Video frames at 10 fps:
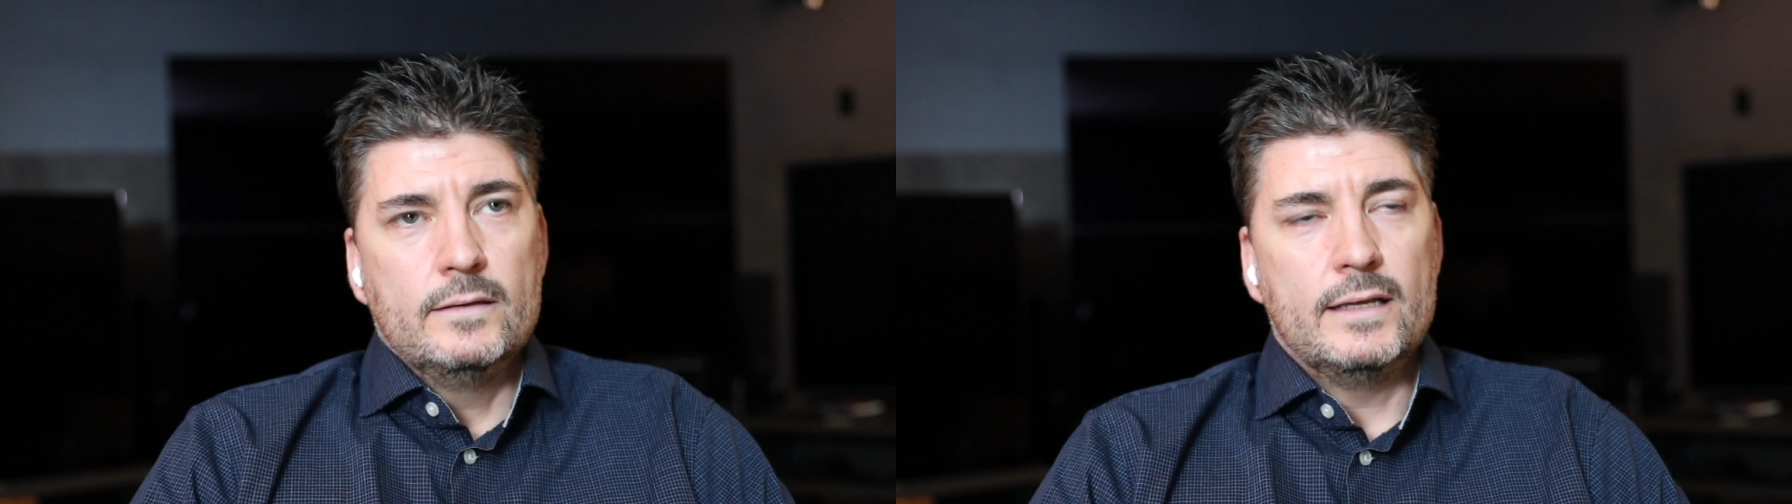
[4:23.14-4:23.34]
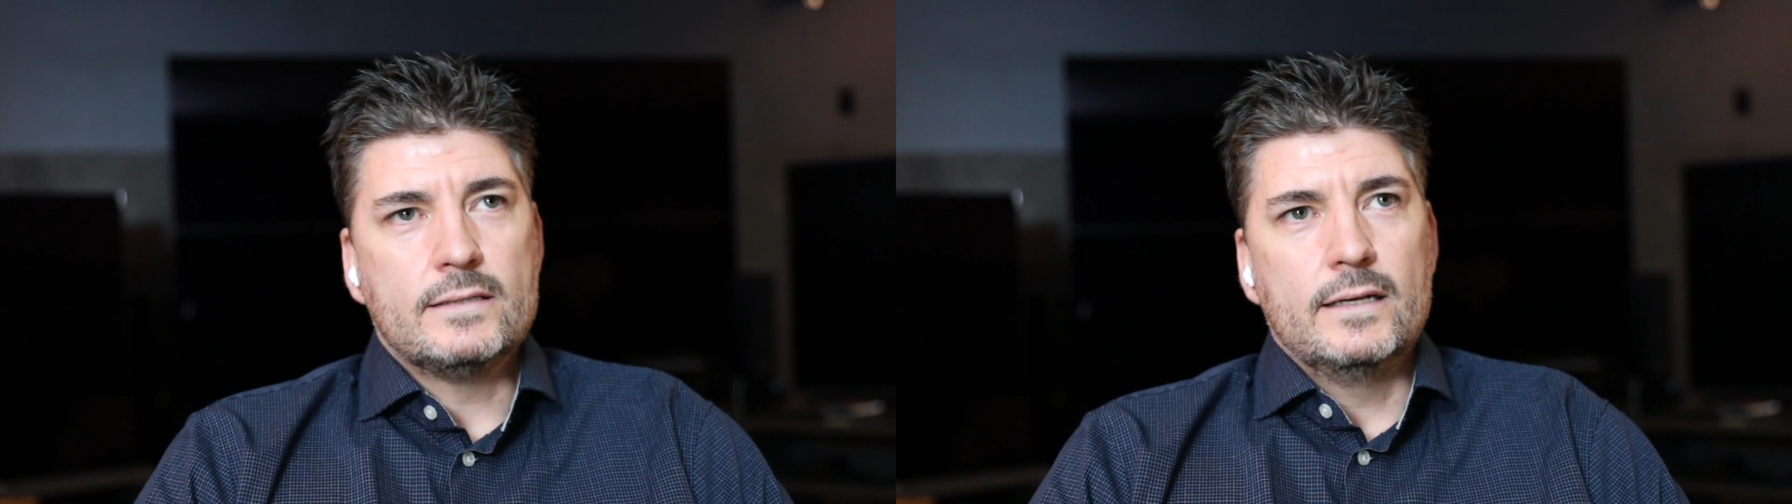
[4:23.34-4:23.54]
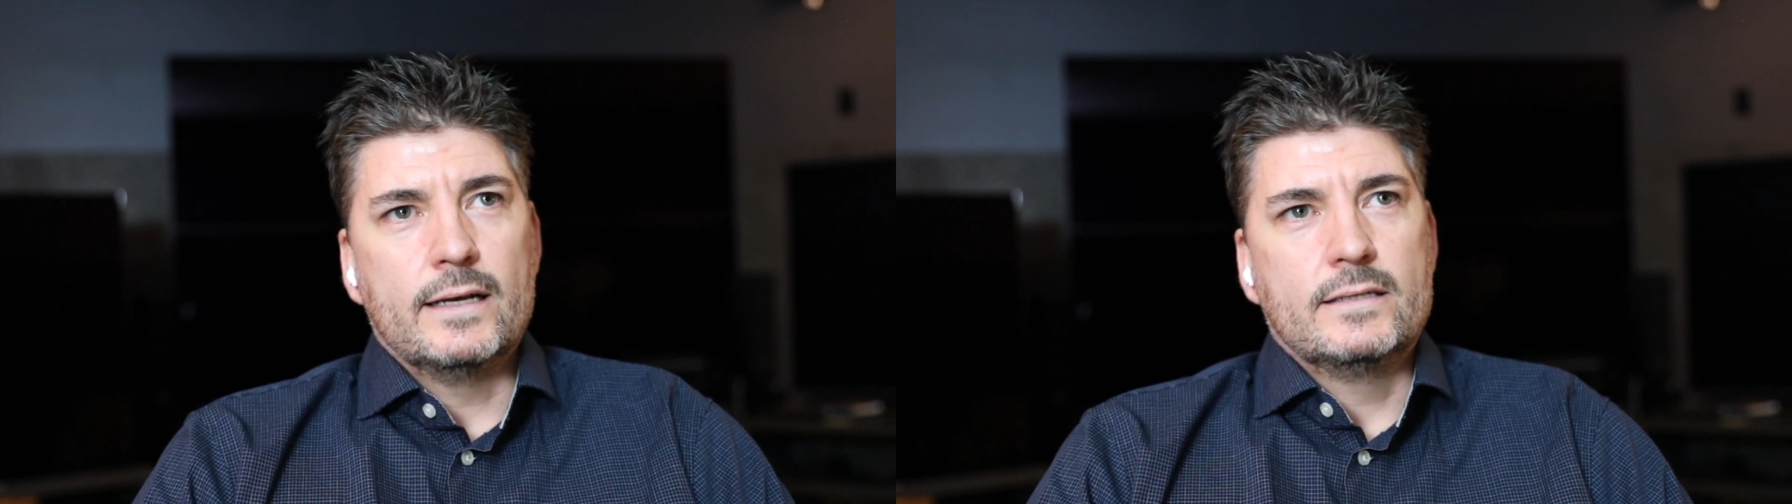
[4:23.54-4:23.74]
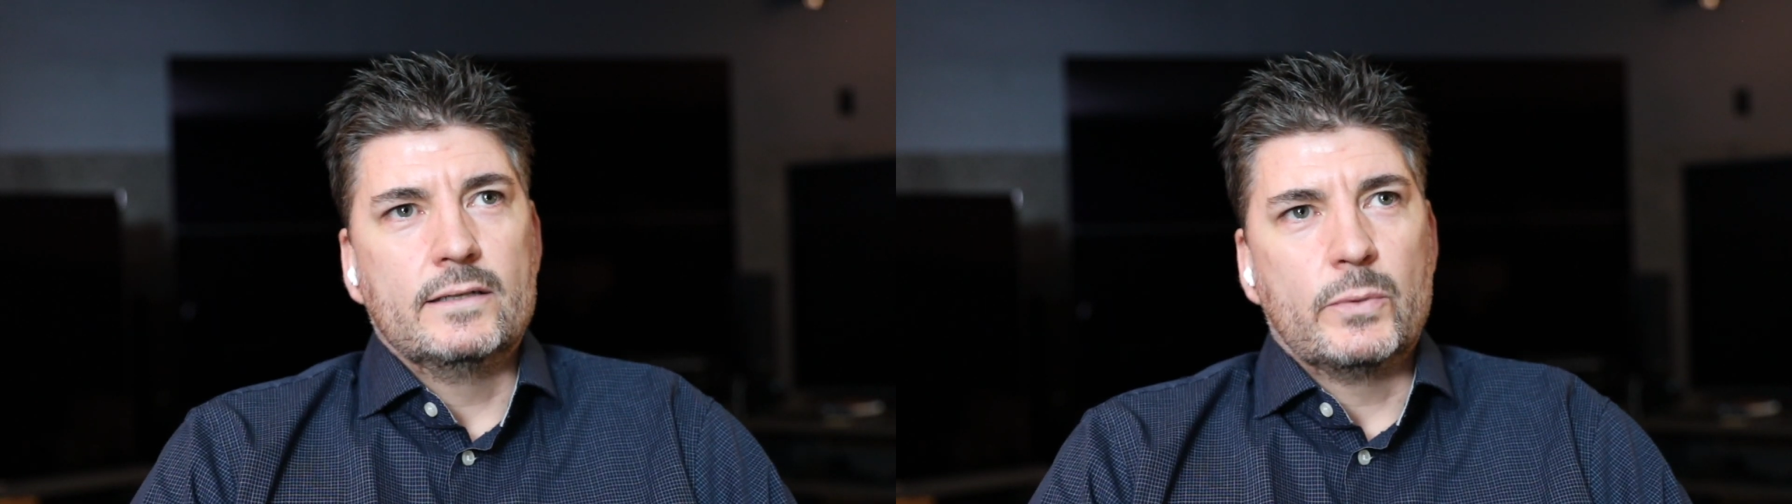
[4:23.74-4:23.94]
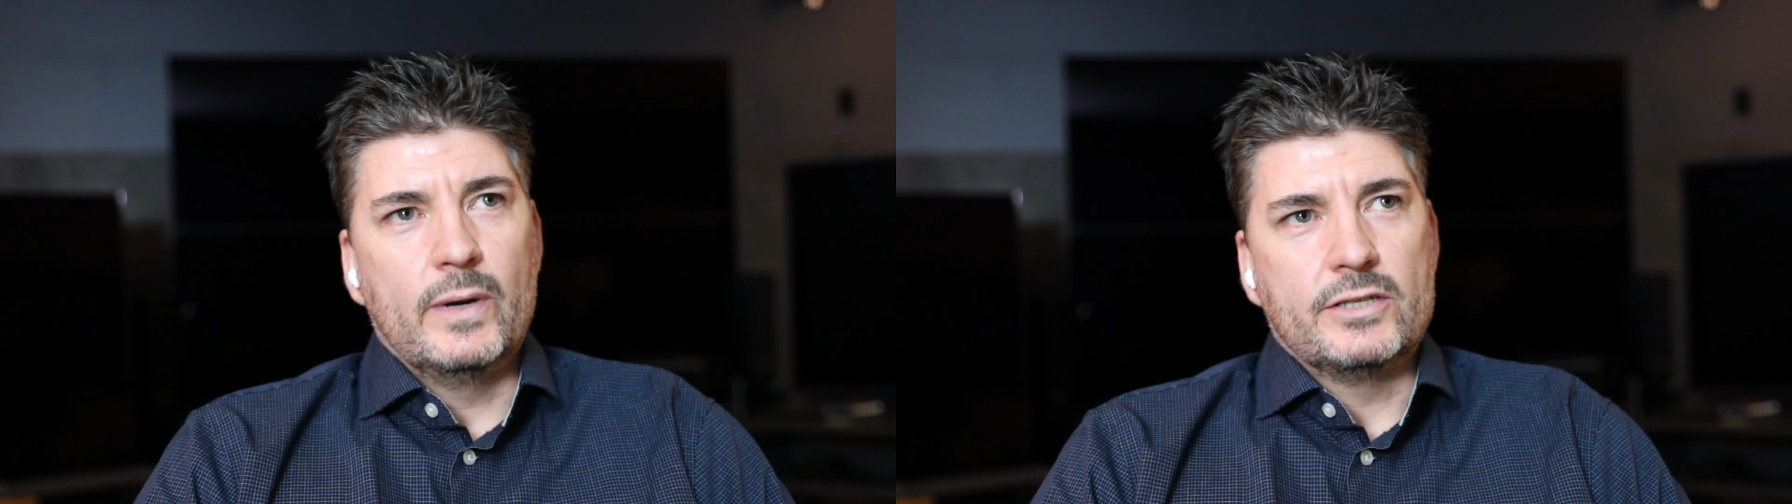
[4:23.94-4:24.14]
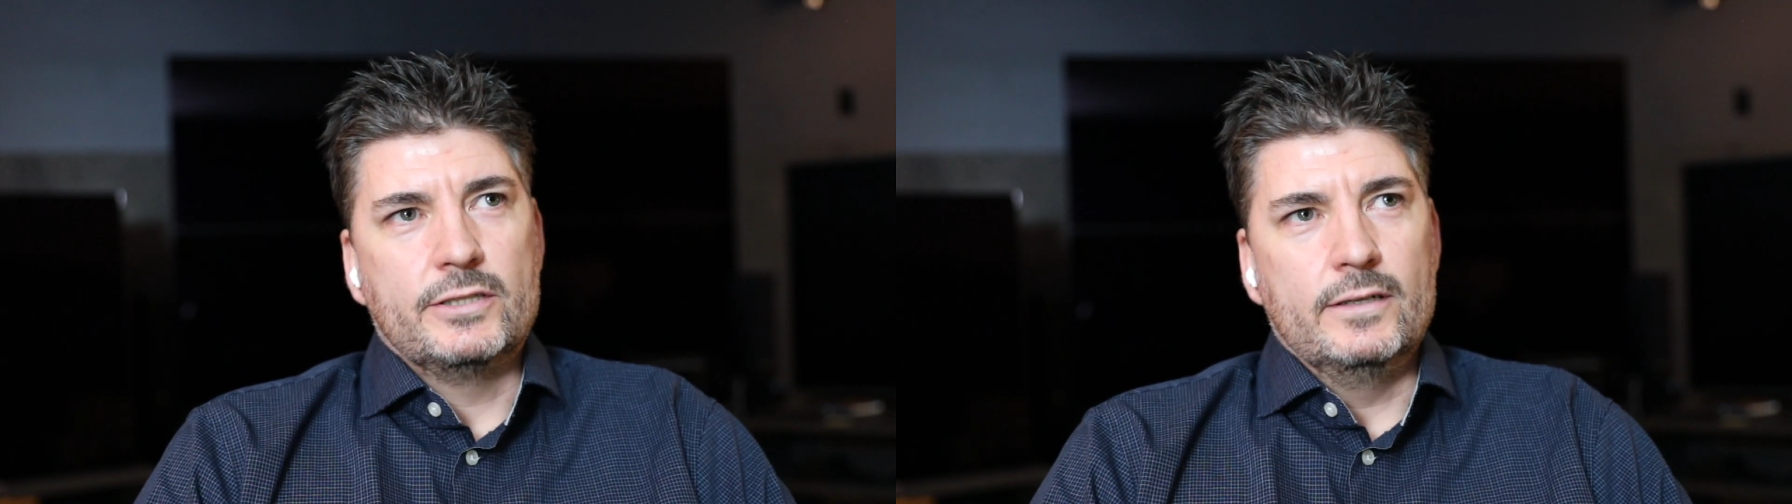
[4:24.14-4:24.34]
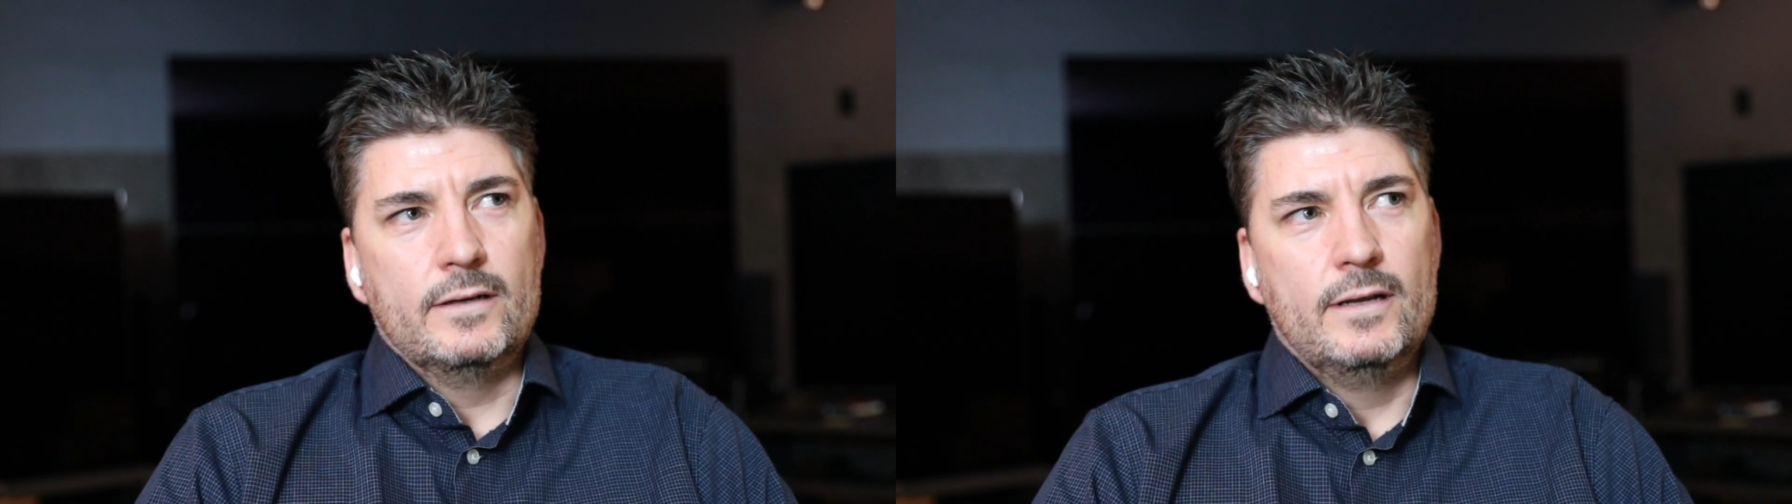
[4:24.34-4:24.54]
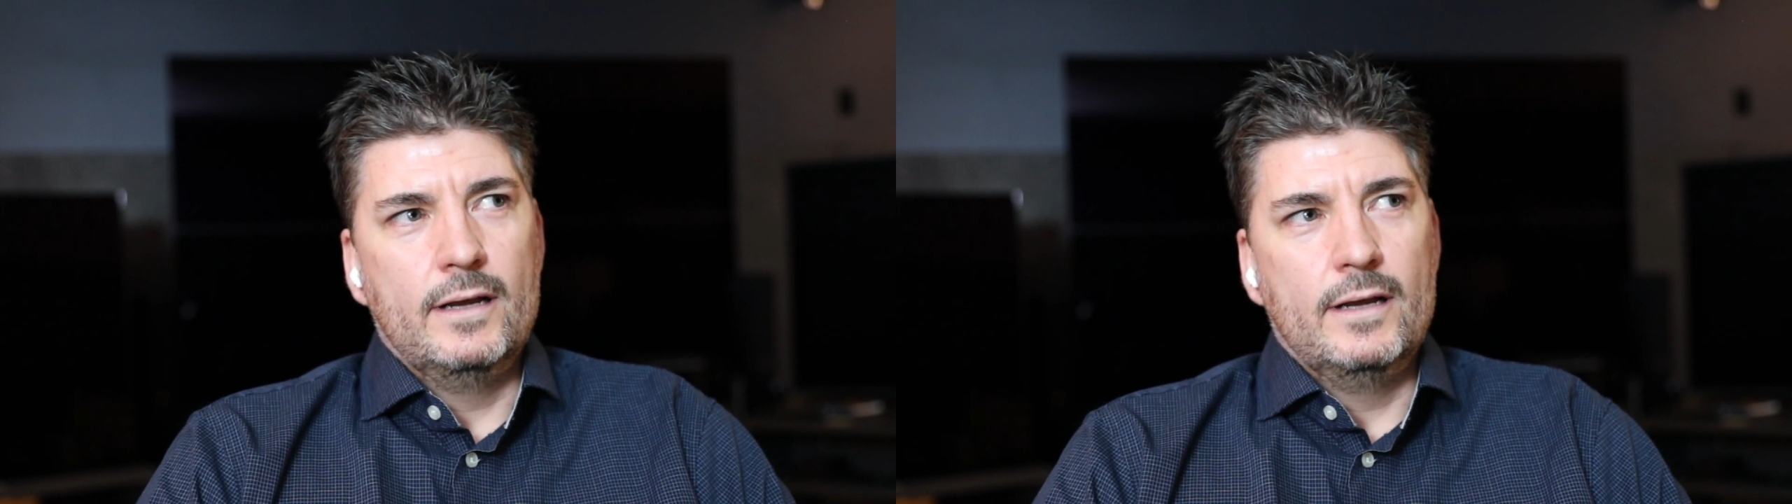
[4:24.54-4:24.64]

That's an excellent question.